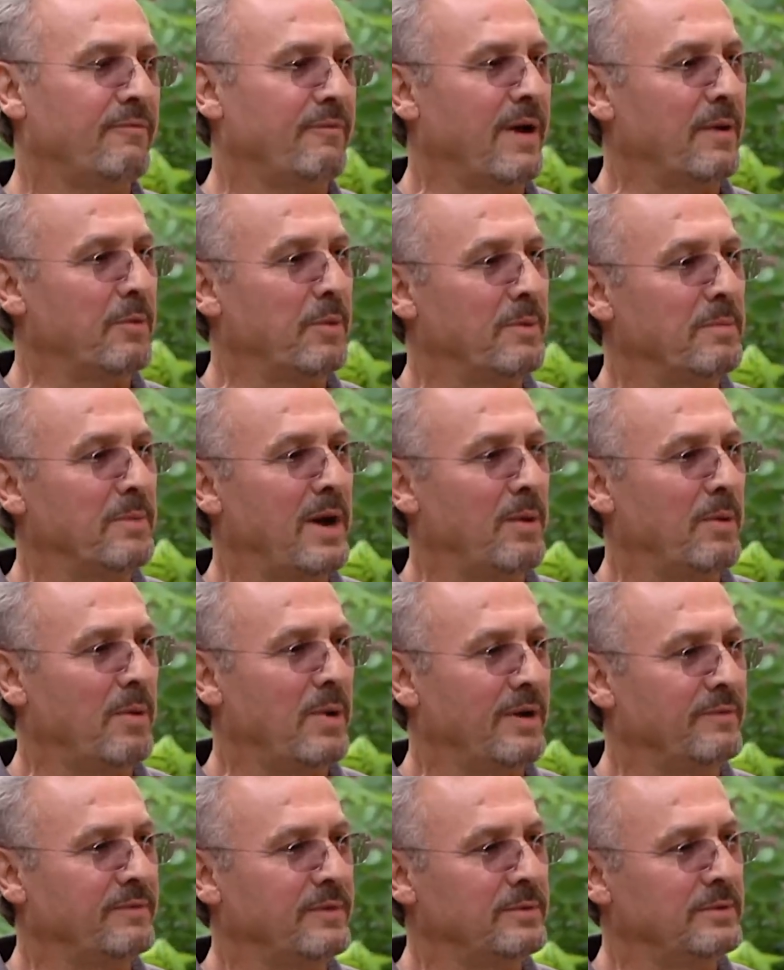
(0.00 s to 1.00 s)
I fight with my
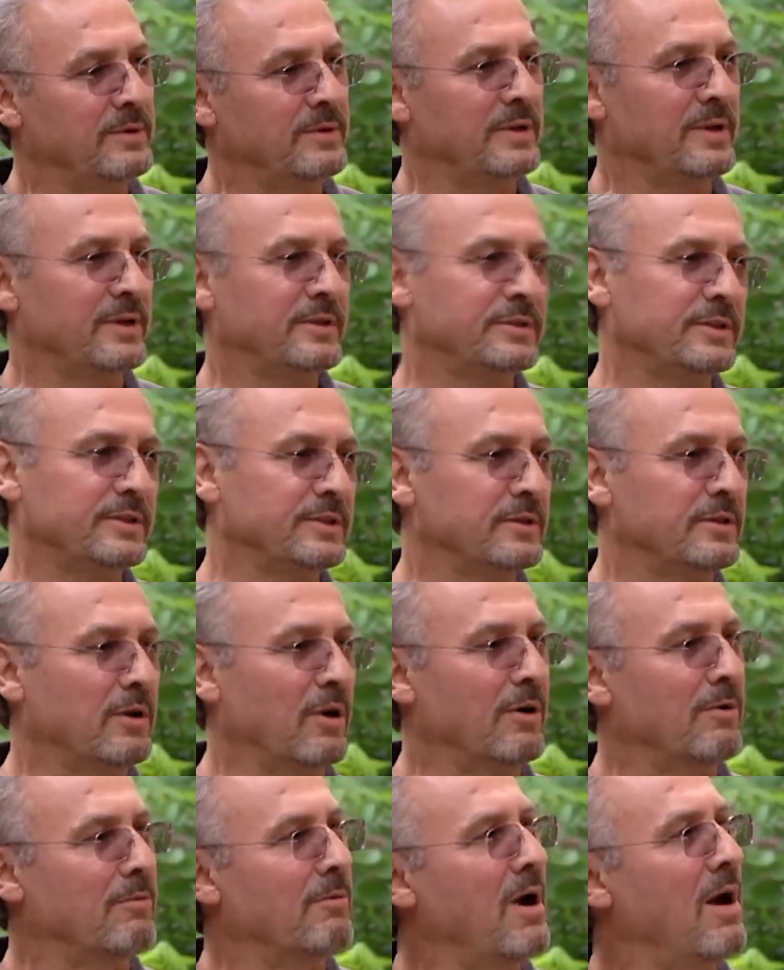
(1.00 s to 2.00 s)
wife too, and she
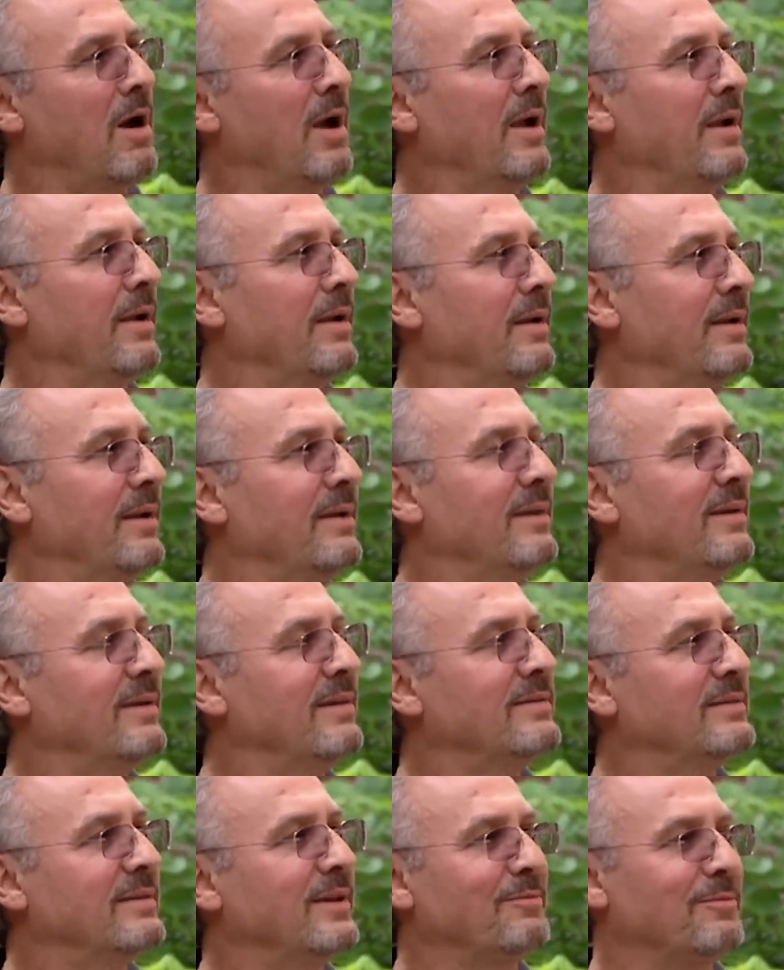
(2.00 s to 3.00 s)
start crying, you
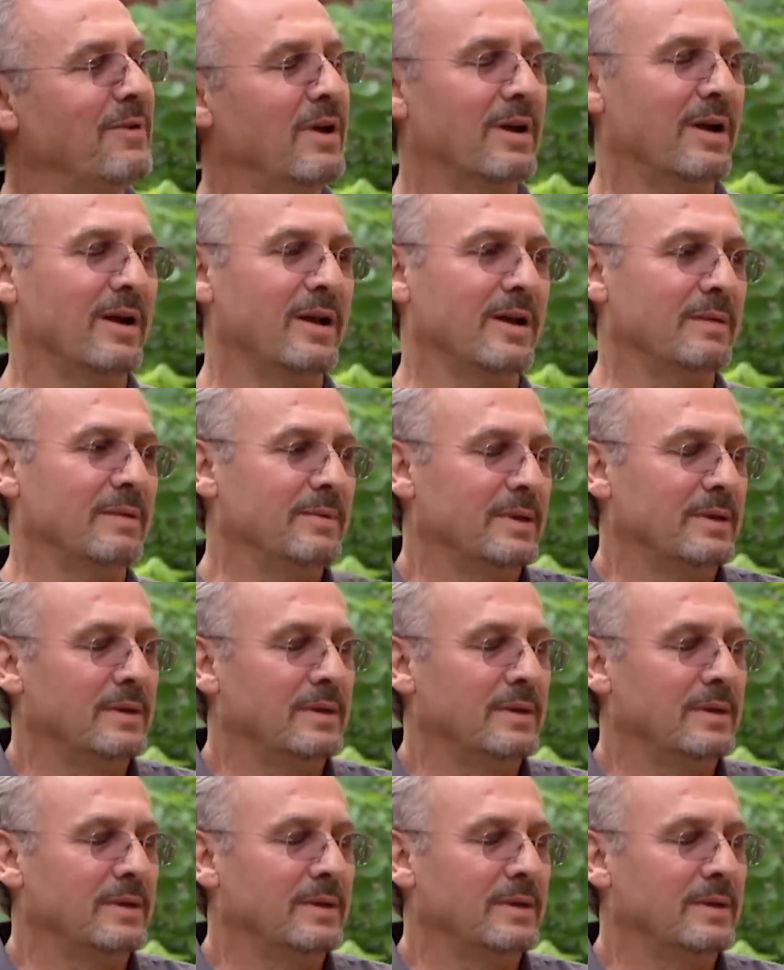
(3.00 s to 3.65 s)
know, stuff like that.